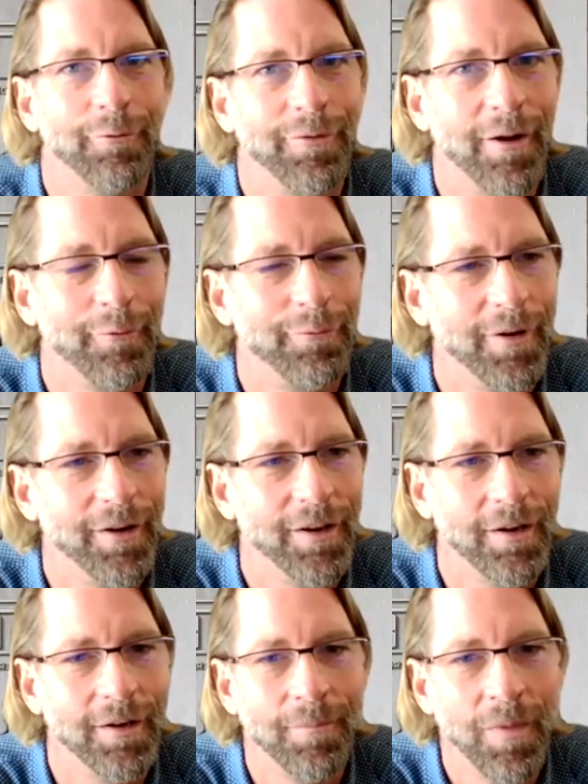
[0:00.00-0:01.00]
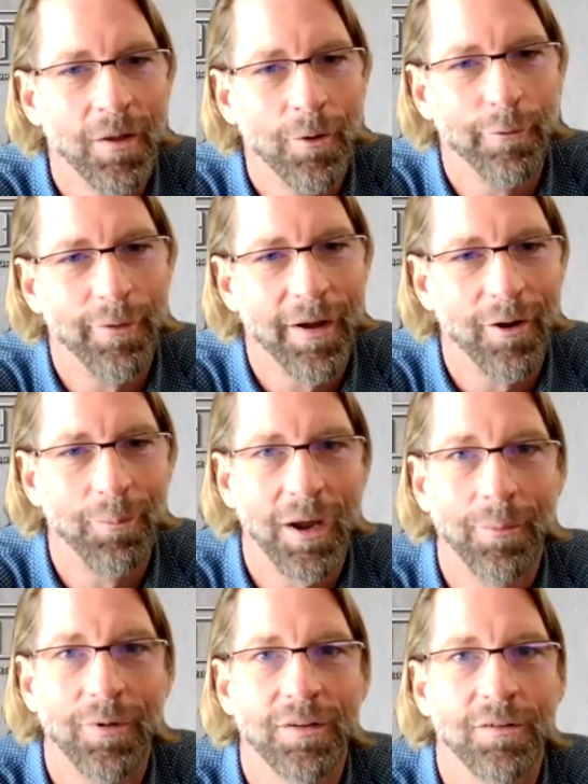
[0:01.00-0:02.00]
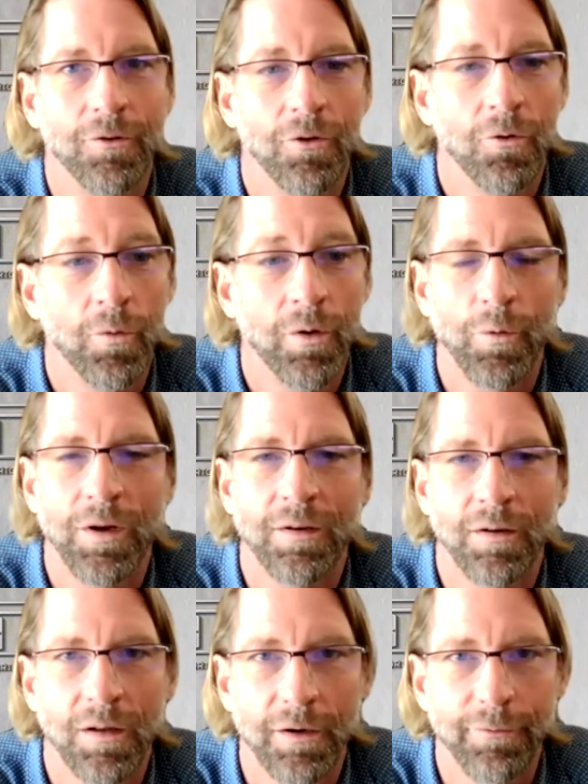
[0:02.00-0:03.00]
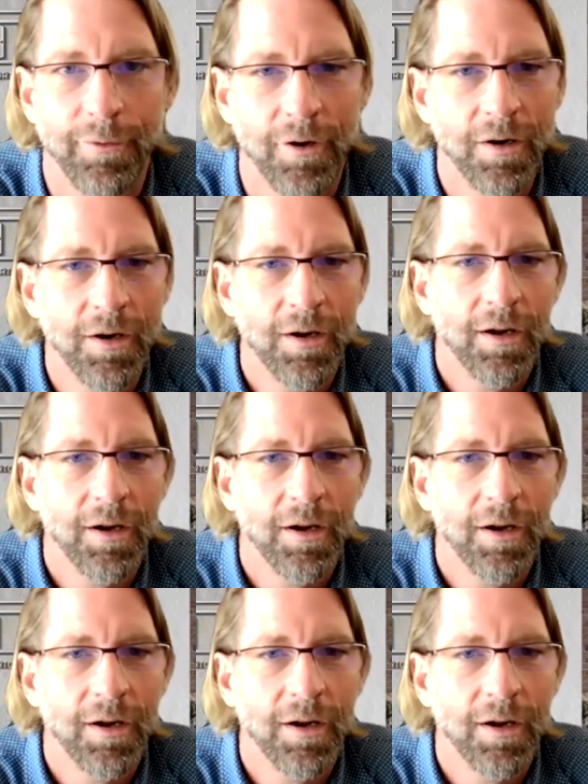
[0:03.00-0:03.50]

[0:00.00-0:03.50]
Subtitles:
final funding or final payments due when we deliver.